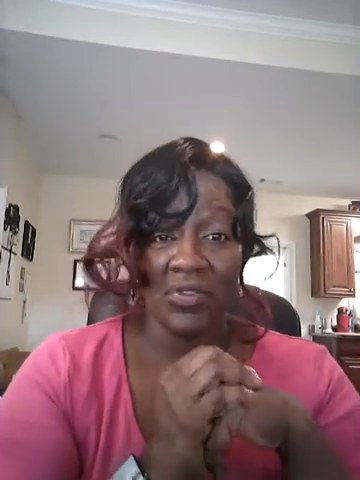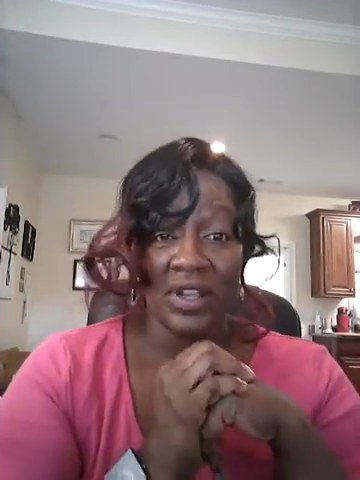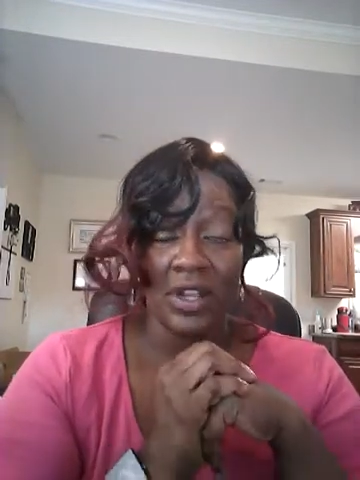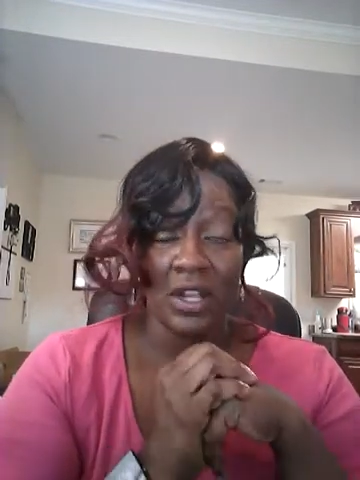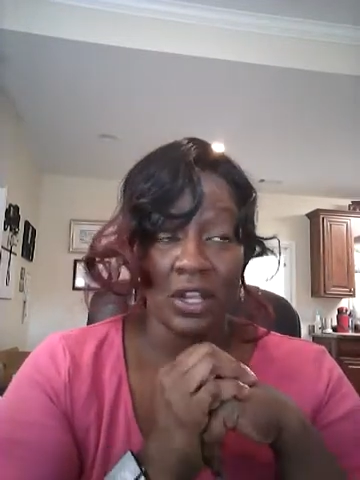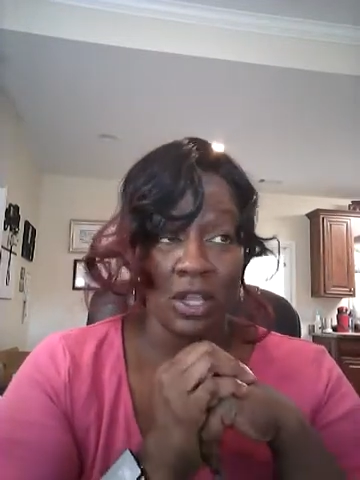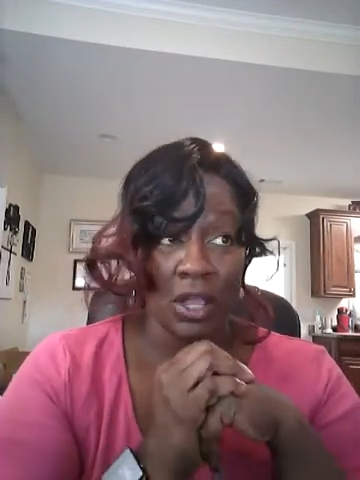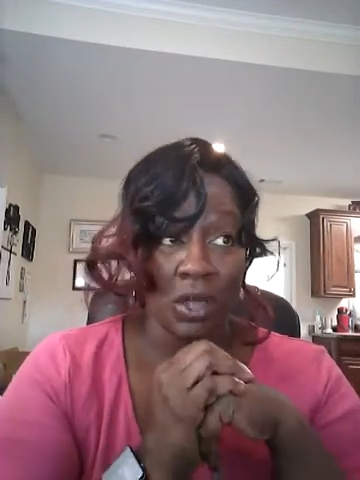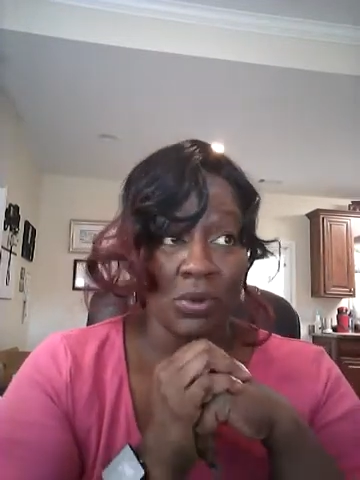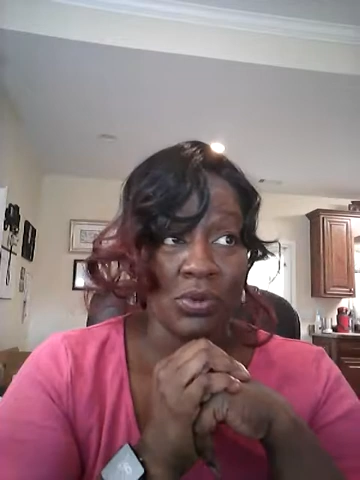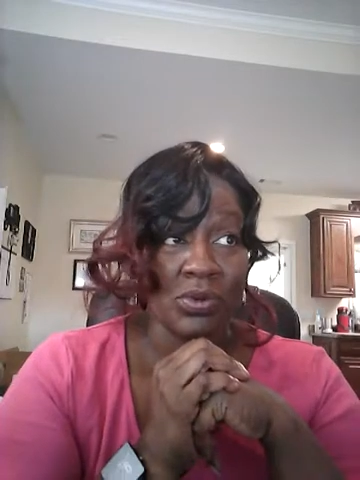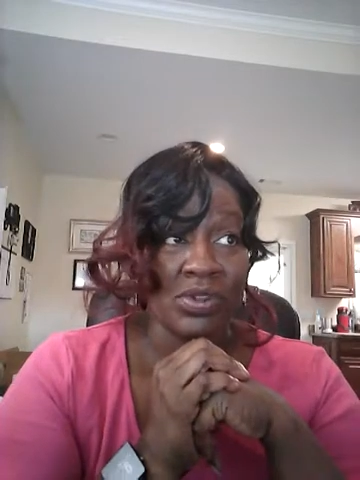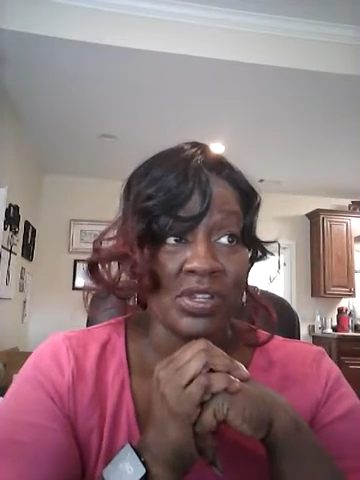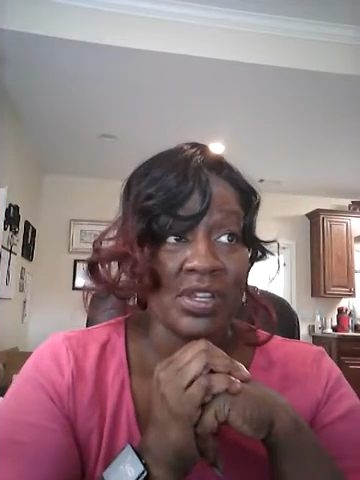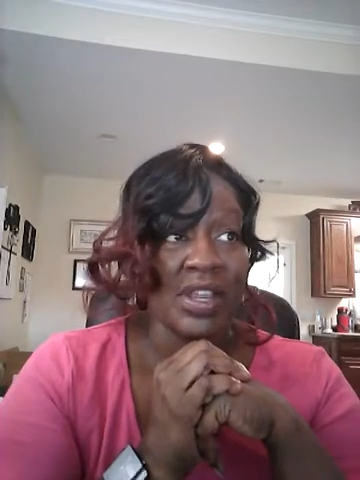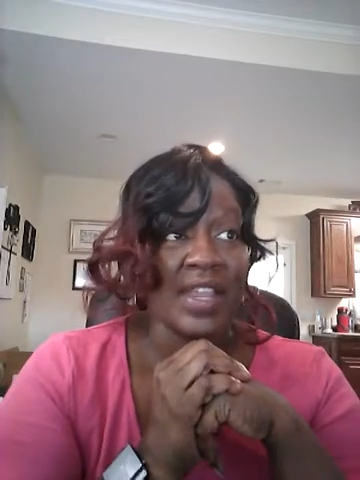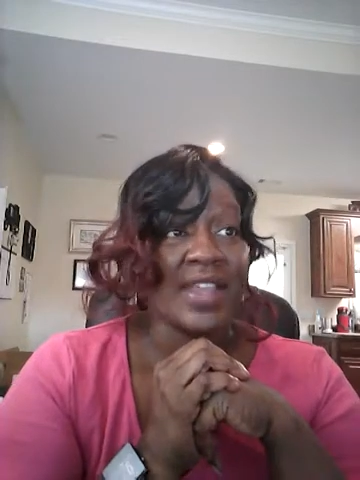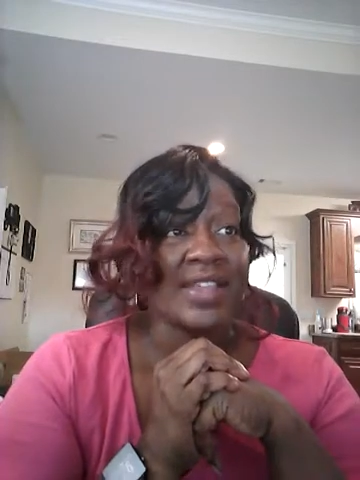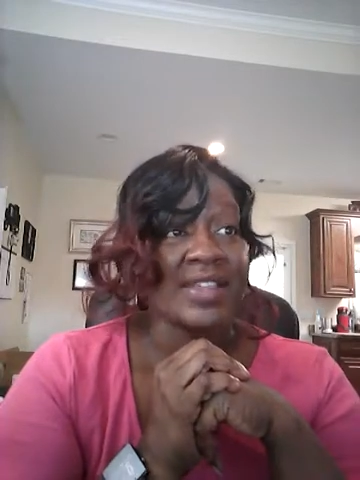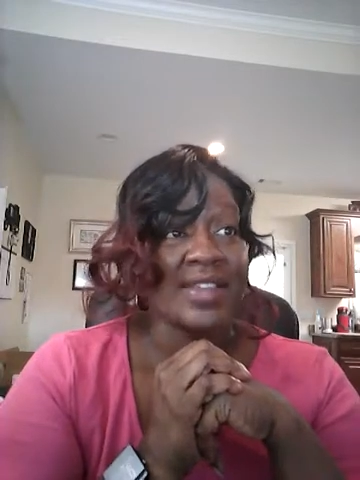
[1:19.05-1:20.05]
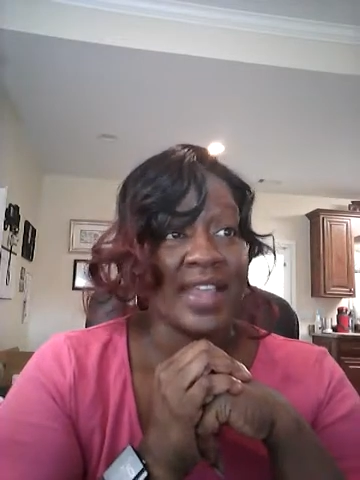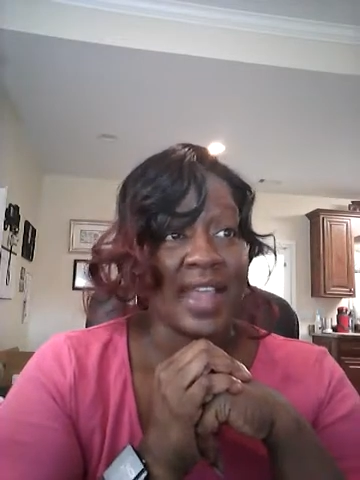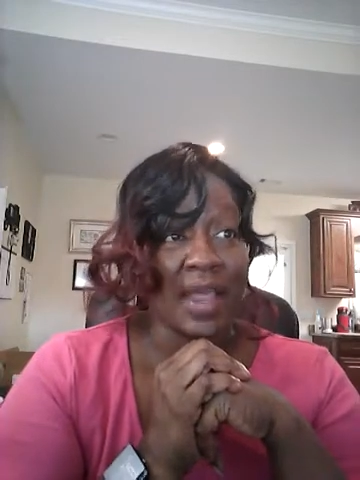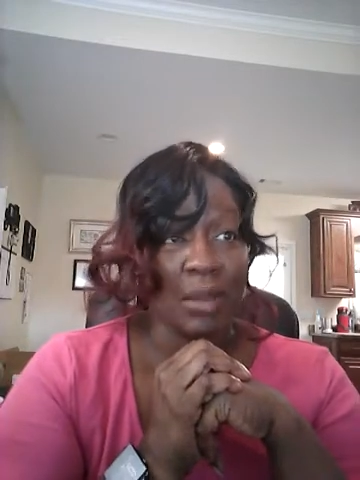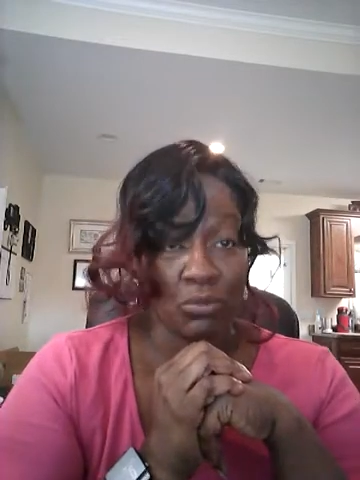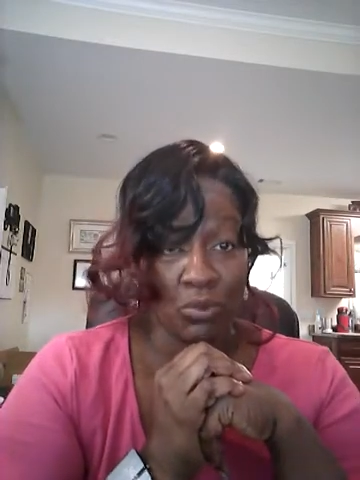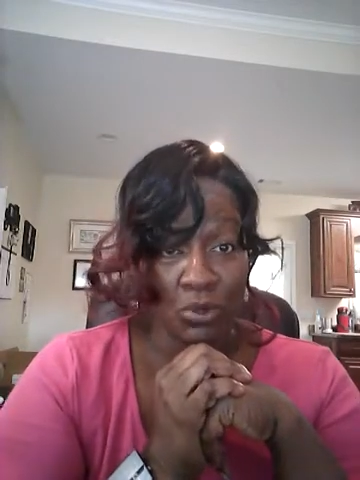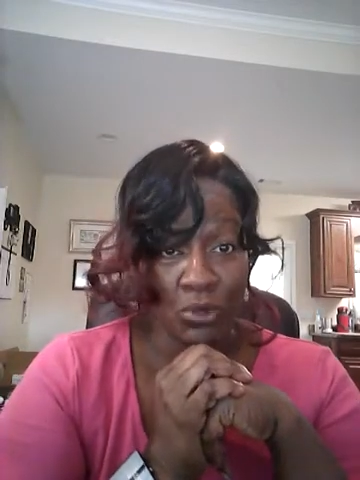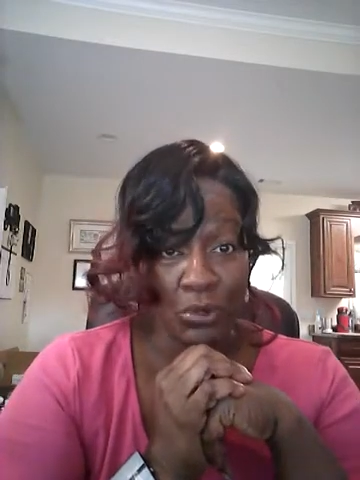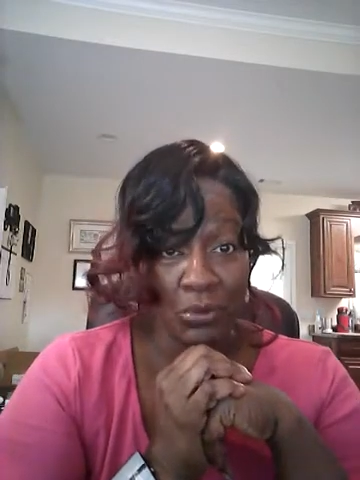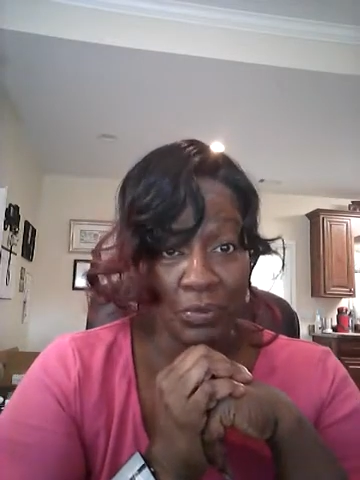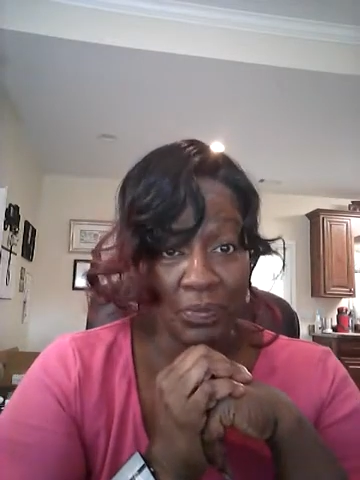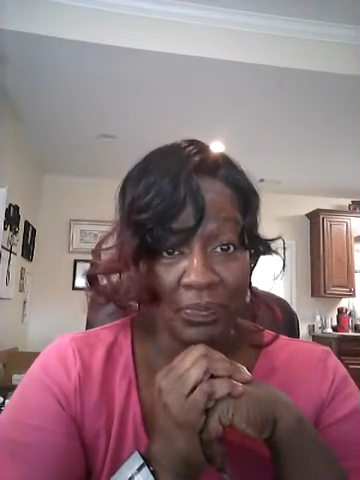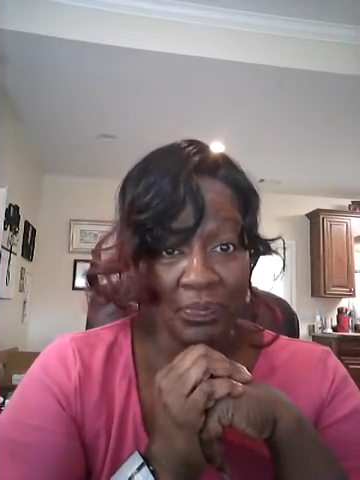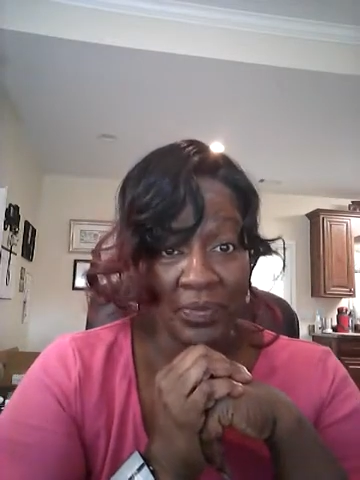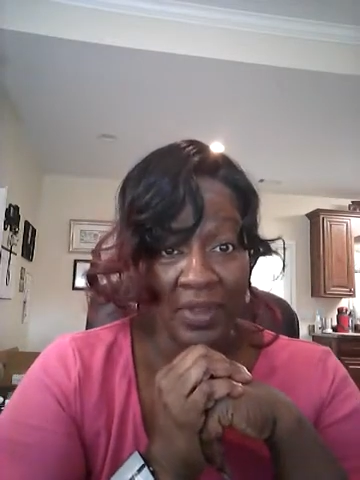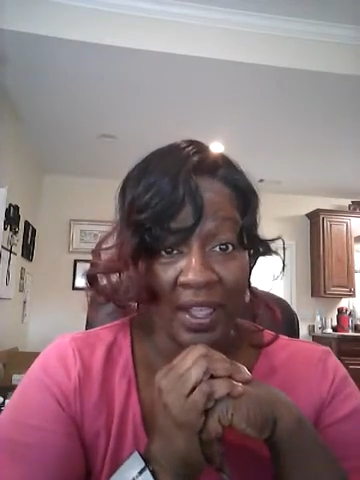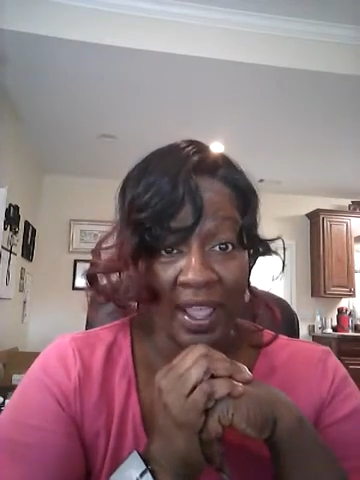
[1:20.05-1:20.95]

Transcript: enclosed exam room,